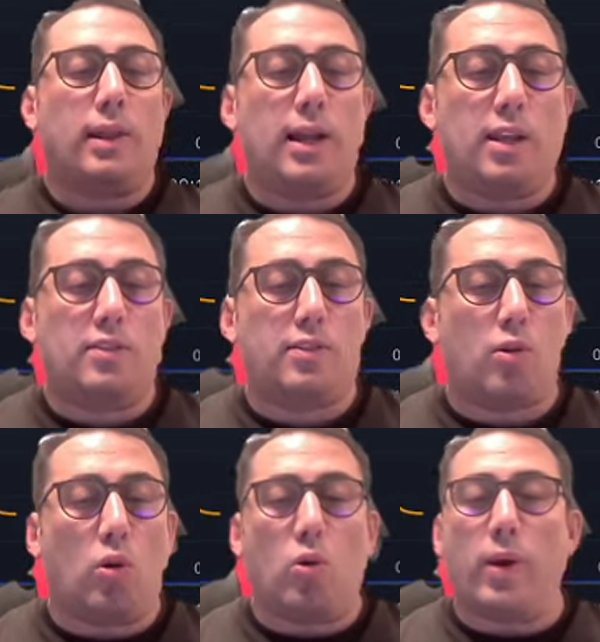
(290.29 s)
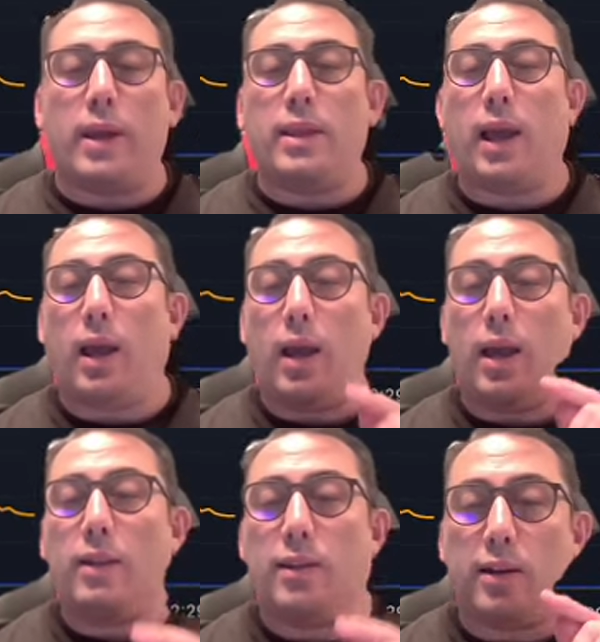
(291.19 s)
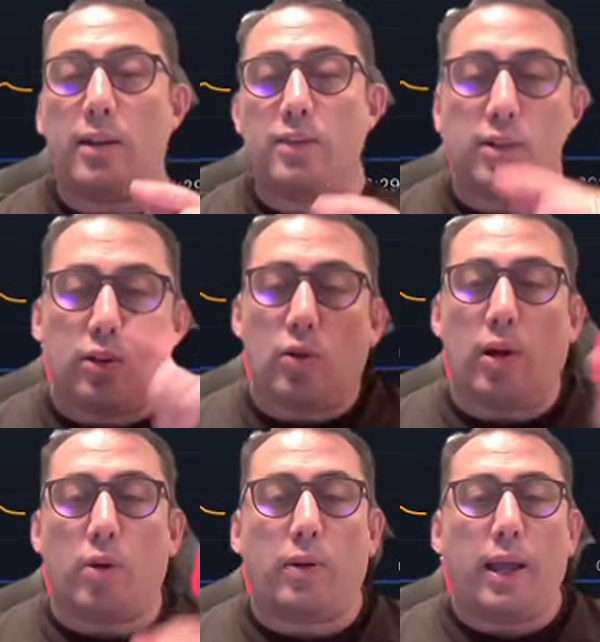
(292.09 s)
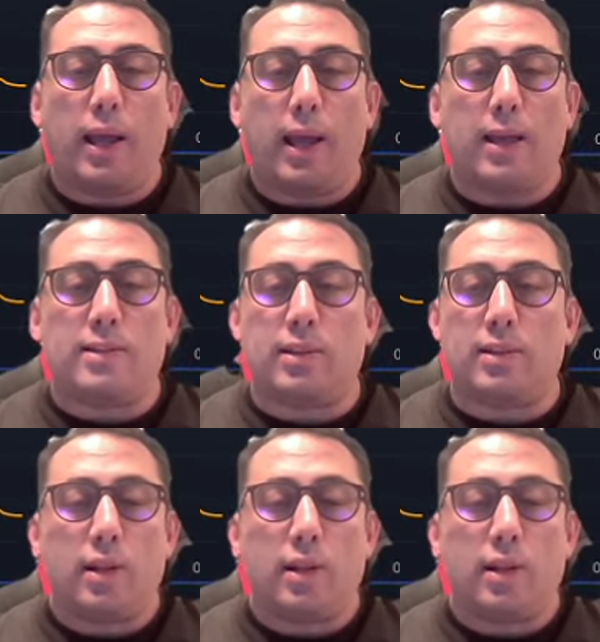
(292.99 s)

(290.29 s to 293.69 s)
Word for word: Let's go and enter this to our Excel